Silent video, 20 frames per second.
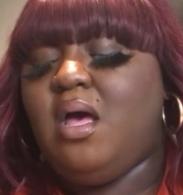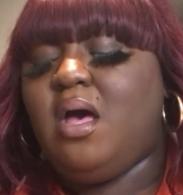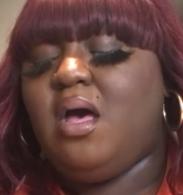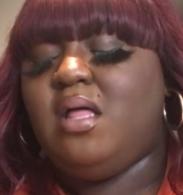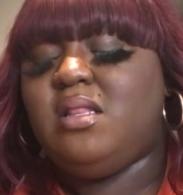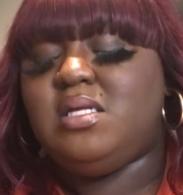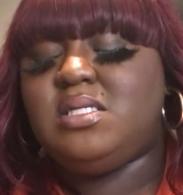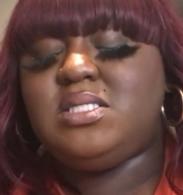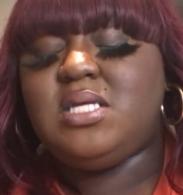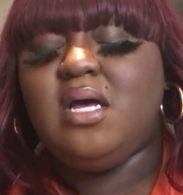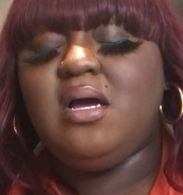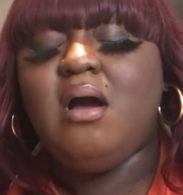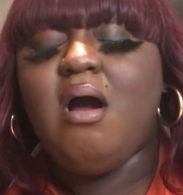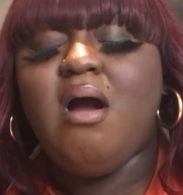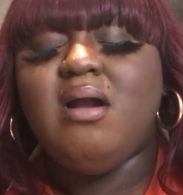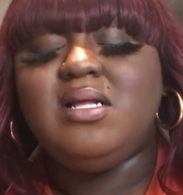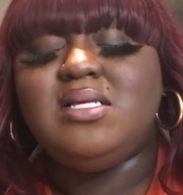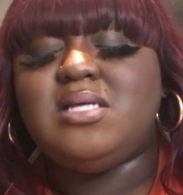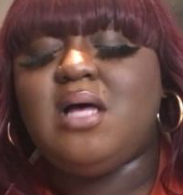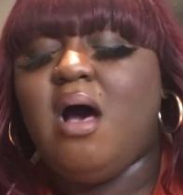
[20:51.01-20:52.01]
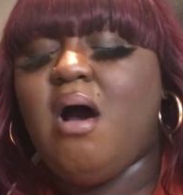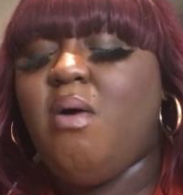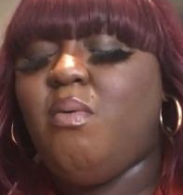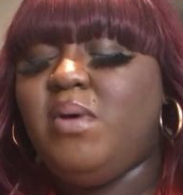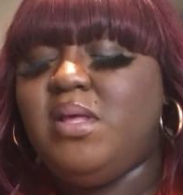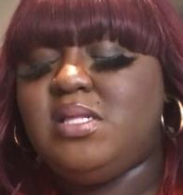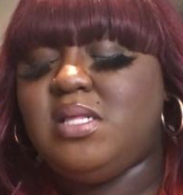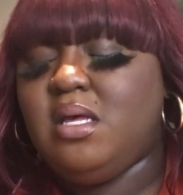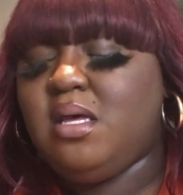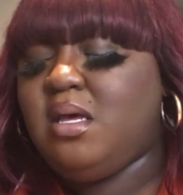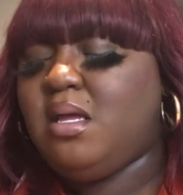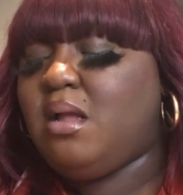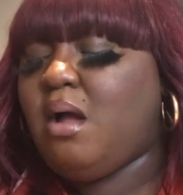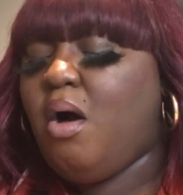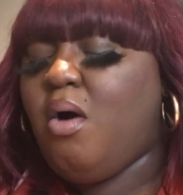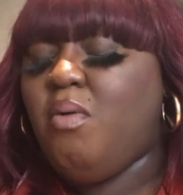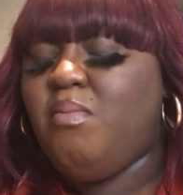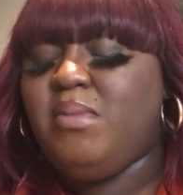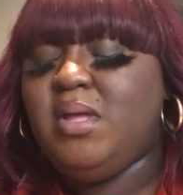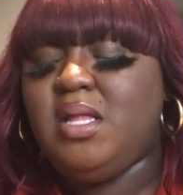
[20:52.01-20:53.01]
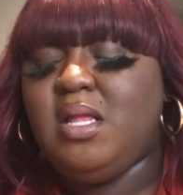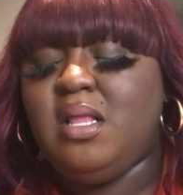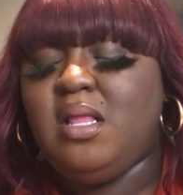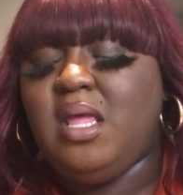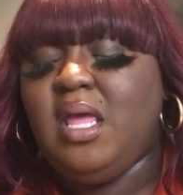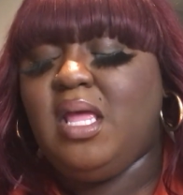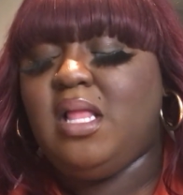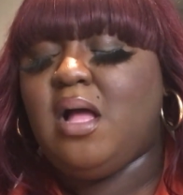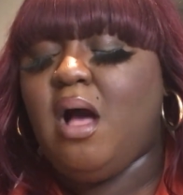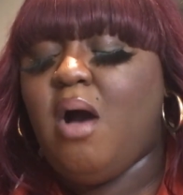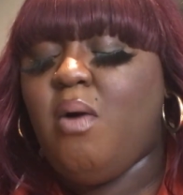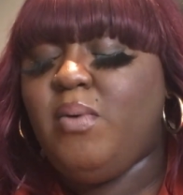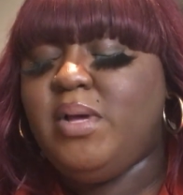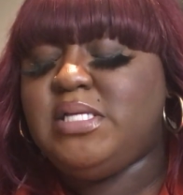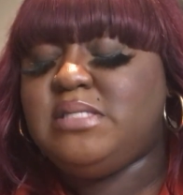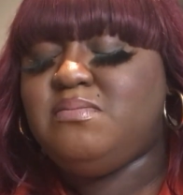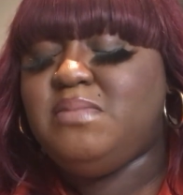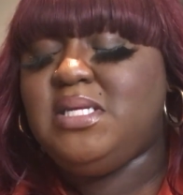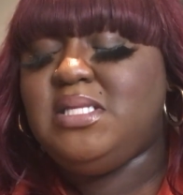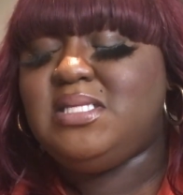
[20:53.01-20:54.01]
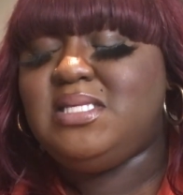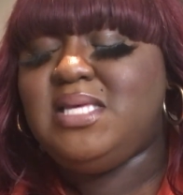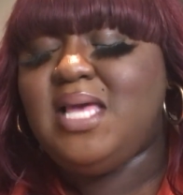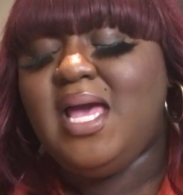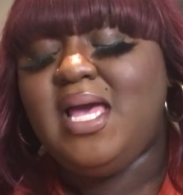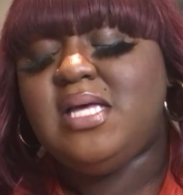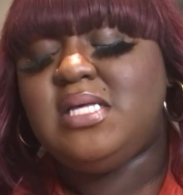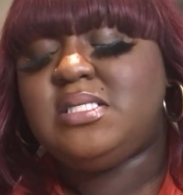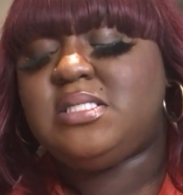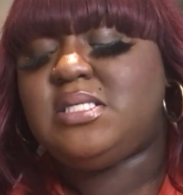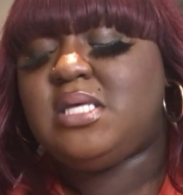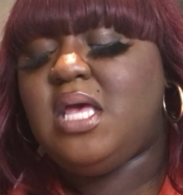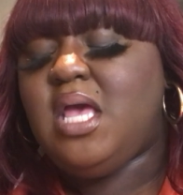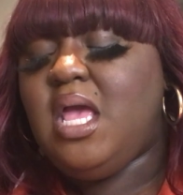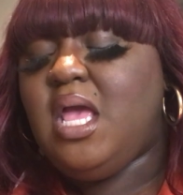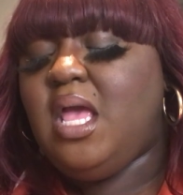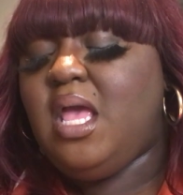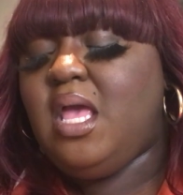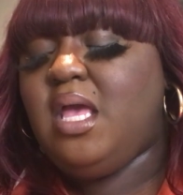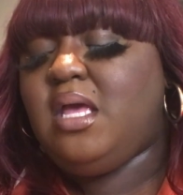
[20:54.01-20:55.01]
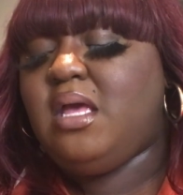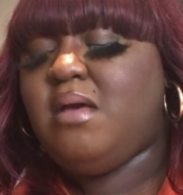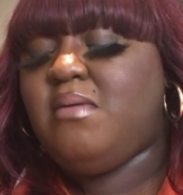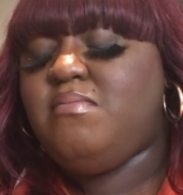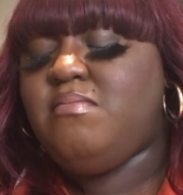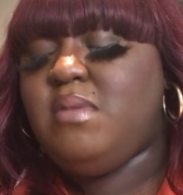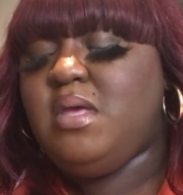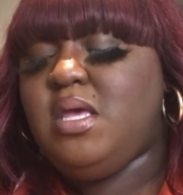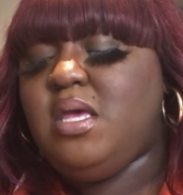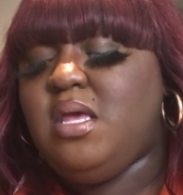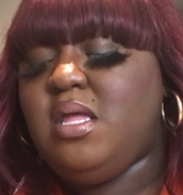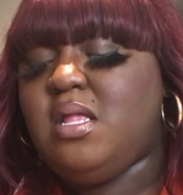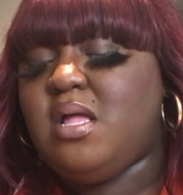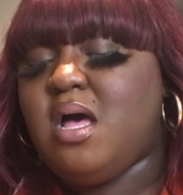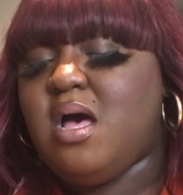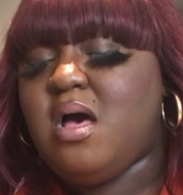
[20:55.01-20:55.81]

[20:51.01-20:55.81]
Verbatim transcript: Uh, the sun card is always a good omen. It, it always means yes. It could mean...